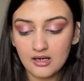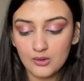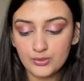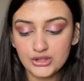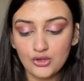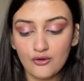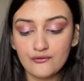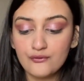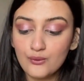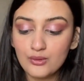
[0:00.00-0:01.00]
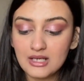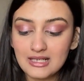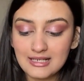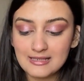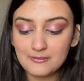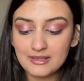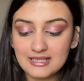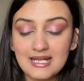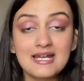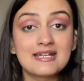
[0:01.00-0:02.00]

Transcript: with your food a little bit,